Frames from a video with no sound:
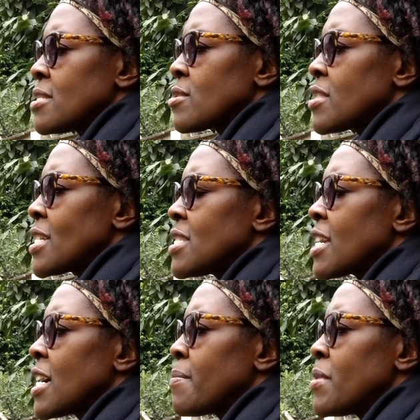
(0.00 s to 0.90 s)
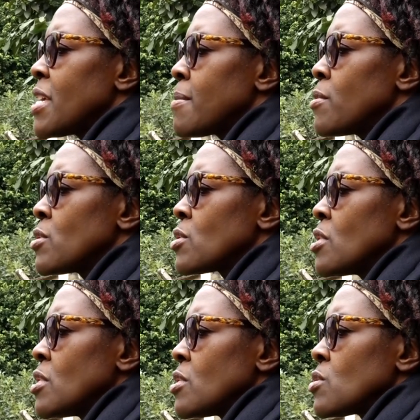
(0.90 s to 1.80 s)
so that they can be able
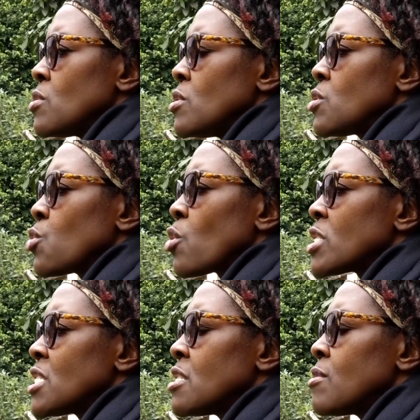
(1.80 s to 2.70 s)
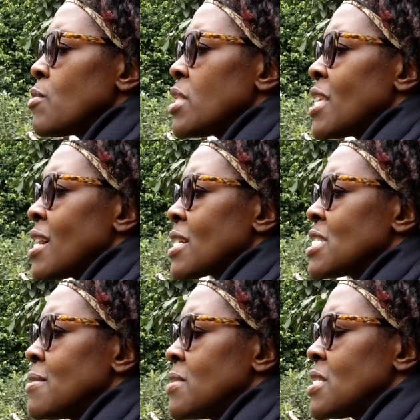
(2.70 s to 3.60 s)
to continue with their
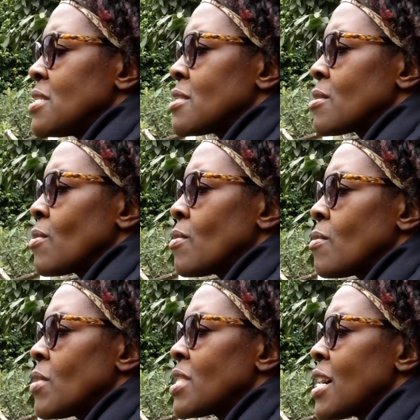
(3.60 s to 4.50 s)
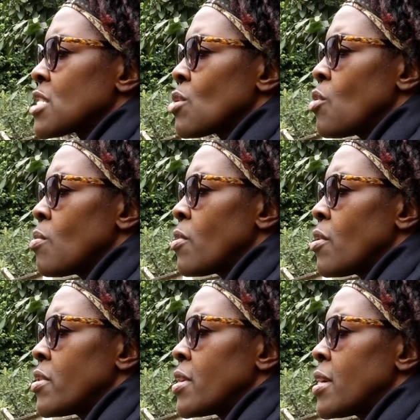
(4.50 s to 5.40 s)
activities, whether at home
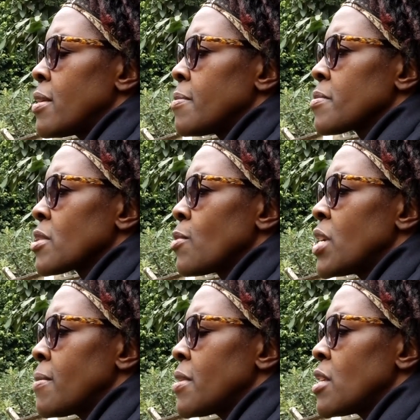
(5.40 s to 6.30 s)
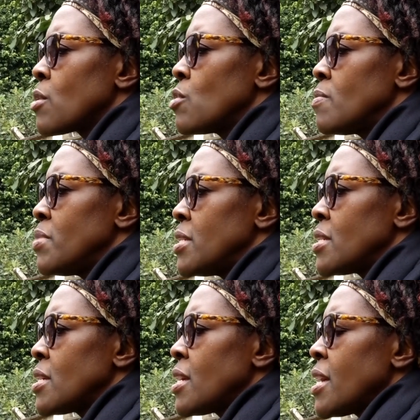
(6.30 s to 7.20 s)
or wherever they could be.
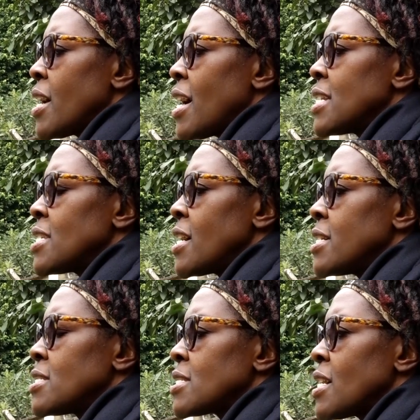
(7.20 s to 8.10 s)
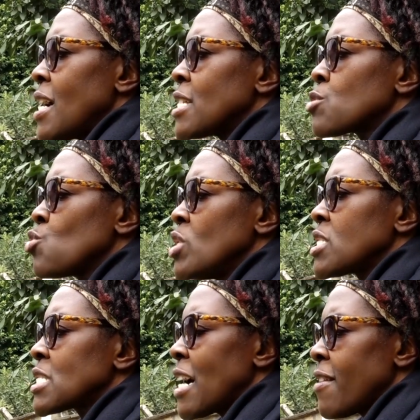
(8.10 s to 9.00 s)
And as we
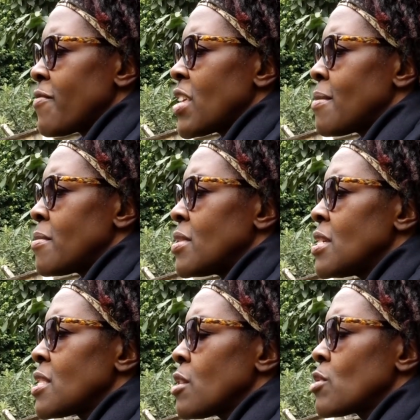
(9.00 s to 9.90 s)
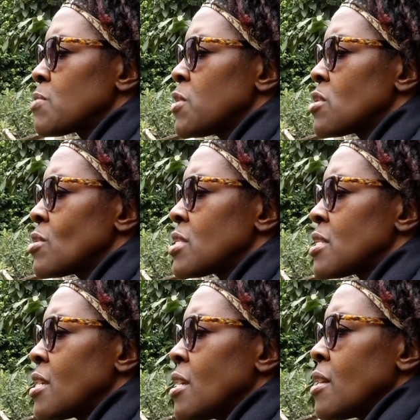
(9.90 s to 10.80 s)
serve them in the hospitals,
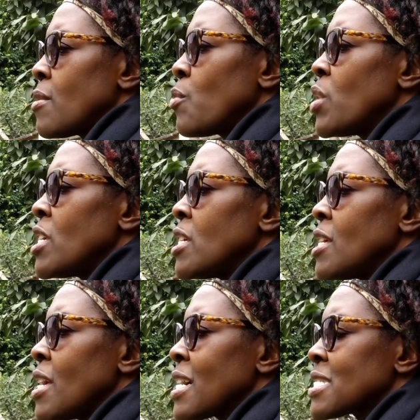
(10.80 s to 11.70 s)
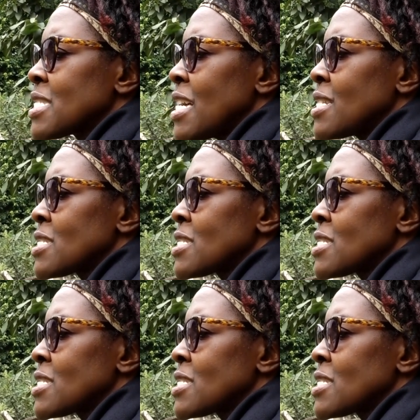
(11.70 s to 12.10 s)
we extend